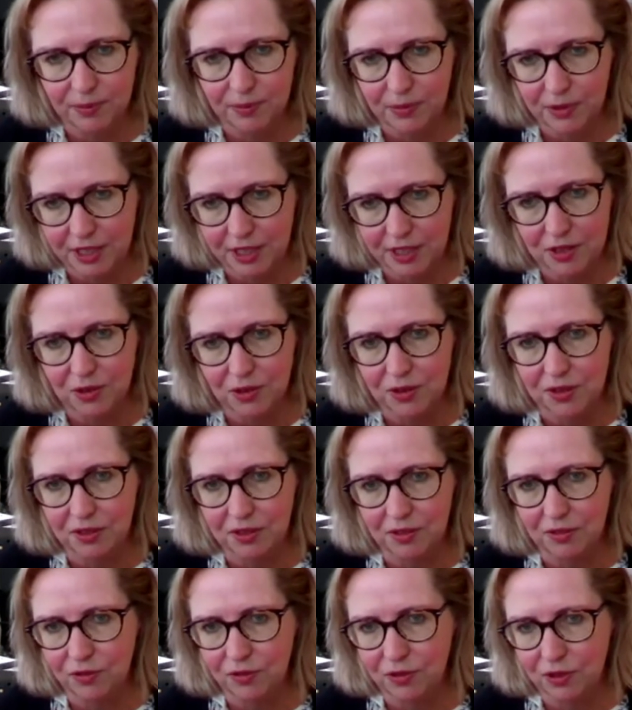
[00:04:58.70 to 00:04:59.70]
these sorts
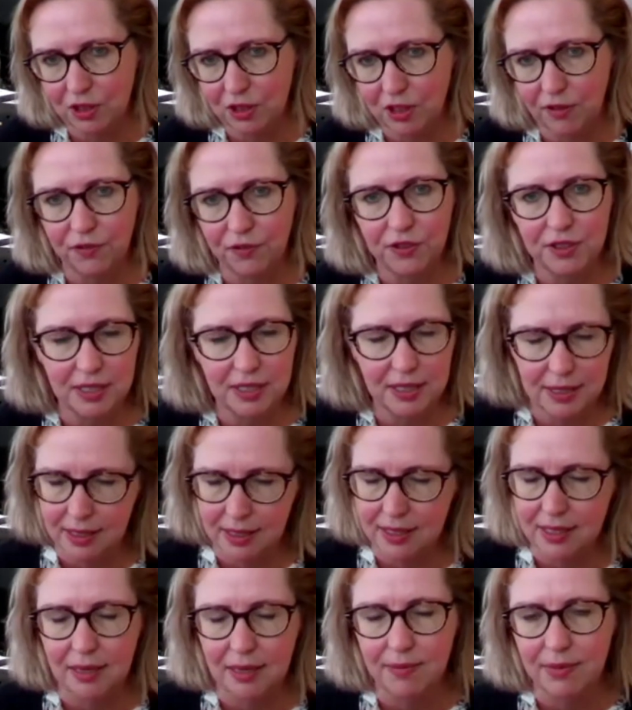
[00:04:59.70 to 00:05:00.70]
of conferences
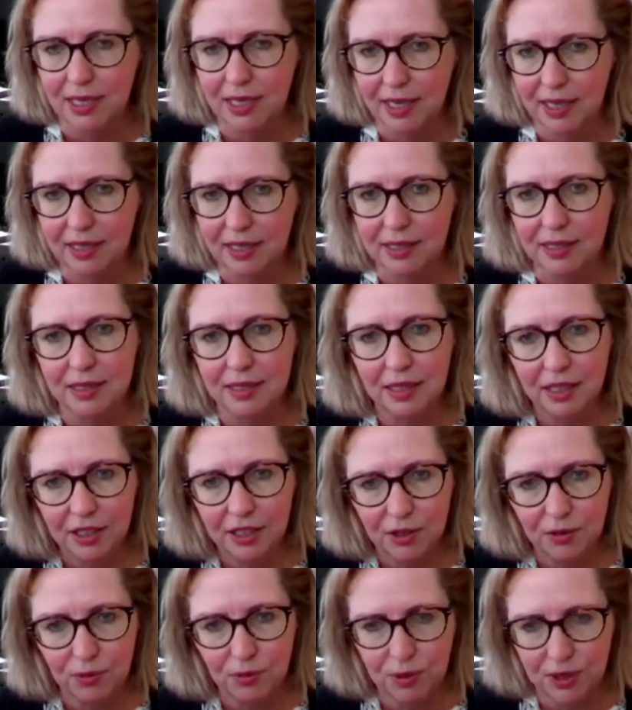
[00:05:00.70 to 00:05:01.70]
and seminars
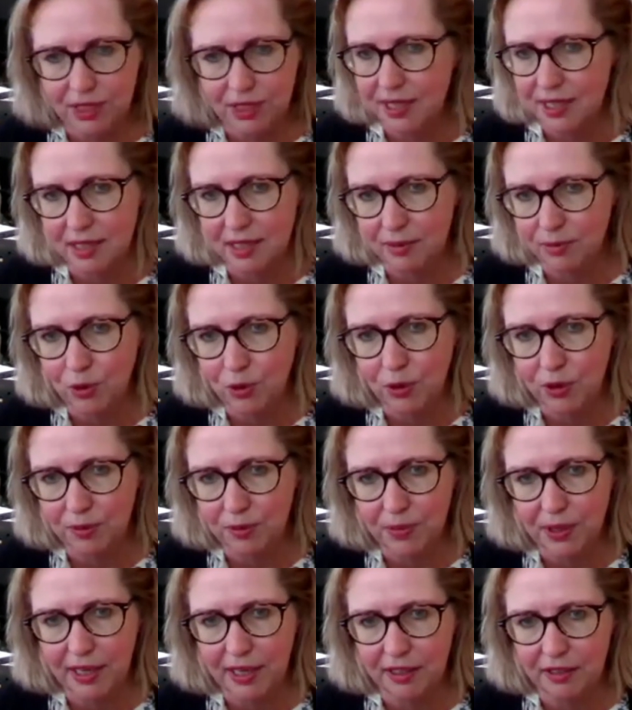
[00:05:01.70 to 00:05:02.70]
really is an
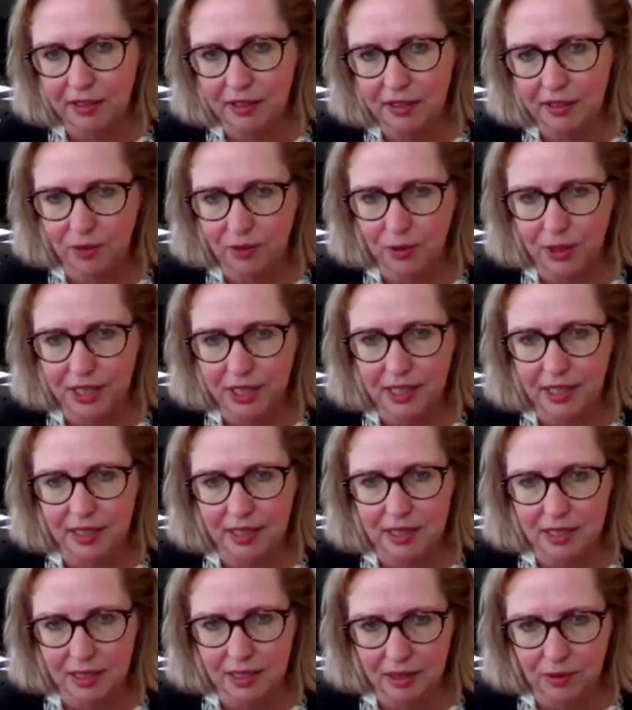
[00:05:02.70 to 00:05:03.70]
important part of how we can actually